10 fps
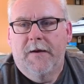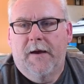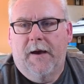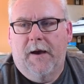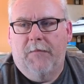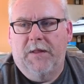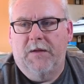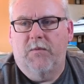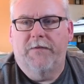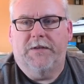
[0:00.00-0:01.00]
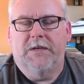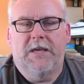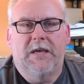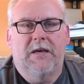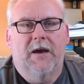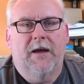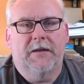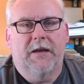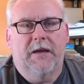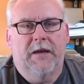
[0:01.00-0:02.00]
And then he
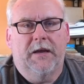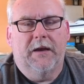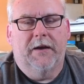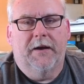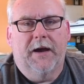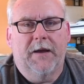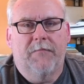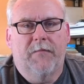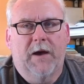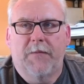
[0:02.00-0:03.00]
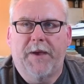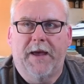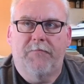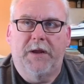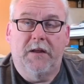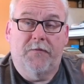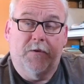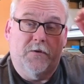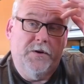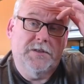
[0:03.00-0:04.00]
got a iPad mini
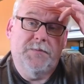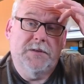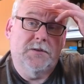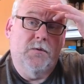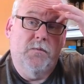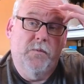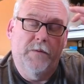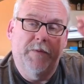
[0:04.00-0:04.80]
for Christmas, so we